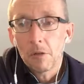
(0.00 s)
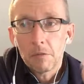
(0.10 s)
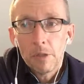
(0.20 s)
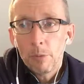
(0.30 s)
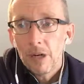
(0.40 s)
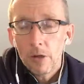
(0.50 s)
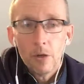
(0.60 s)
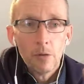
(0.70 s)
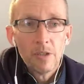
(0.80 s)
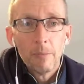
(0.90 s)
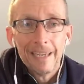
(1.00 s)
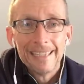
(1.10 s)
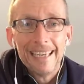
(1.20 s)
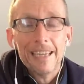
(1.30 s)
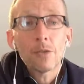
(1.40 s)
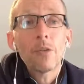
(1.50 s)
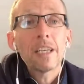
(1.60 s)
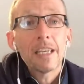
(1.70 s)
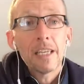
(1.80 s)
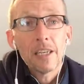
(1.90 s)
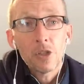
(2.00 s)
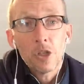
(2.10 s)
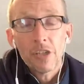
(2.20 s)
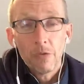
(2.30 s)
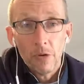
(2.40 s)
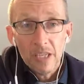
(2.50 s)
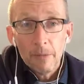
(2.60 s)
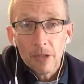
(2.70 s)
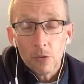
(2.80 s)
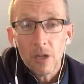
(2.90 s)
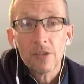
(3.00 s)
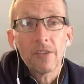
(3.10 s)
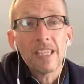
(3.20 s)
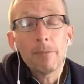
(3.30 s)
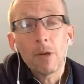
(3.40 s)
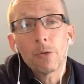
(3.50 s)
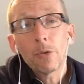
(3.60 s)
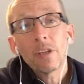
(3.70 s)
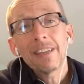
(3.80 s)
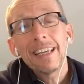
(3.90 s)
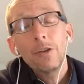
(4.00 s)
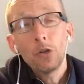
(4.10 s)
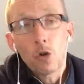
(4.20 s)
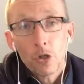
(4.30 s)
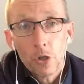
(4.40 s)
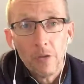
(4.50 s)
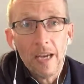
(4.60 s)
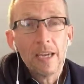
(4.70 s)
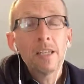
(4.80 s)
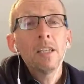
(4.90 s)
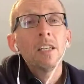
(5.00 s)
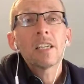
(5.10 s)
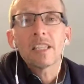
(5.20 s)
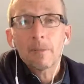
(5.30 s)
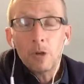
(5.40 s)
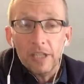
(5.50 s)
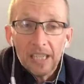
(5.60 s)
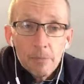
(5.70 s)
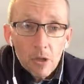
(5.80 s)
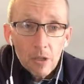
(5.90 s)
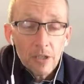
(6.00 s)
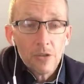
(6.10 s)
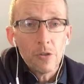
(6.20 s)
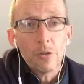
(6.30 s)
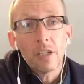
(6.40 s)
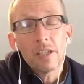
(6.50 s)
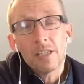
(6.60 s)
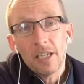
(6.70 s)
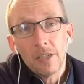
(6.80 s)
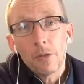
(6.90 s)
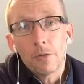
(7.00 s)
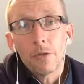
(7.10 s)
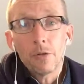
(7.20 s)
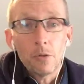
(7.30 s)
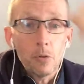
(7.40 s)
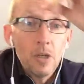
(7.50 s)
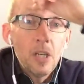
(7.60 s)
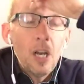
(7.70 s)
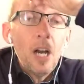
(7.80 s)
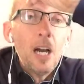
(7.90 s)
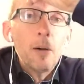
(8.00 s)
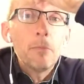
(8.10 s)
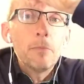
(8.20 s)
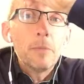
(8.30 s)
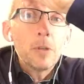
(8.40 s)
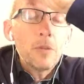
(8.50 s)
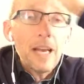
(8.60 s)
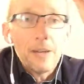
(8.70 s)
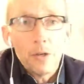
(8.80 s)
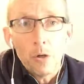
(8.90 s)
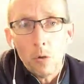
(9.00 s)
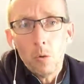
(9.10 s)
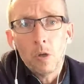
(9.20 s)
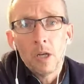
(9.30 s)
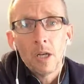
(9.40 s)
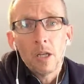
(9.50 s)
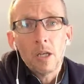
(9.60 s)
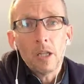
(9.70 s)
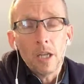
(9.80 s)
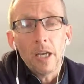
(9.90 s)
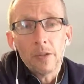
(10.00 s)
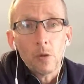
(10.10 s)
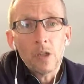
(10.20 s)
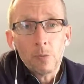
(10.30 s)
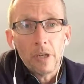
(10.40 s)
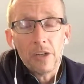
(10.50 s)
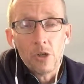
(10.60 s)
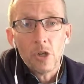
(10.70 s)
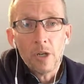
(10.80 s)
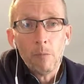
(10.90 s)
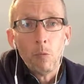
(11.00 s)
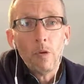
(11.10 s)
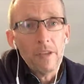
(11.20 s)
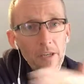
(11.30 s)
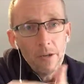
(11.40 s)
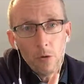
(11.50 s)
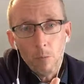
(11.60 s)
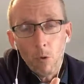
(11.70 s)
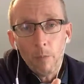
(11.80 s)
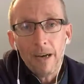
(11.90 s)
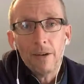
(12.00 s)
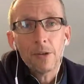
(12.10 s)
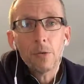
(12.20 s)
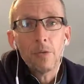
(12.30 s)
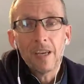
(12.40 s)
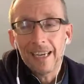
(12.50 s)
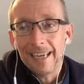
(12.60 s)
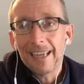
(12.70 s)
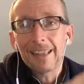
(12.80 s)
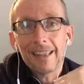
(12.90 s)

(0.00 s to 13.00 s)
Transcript: coupon code or something like that, so they can, in exchange for their email address. So the email, you can then nurture that, get them on an email list. So you can continue to build that trust relationship where they know more about you. They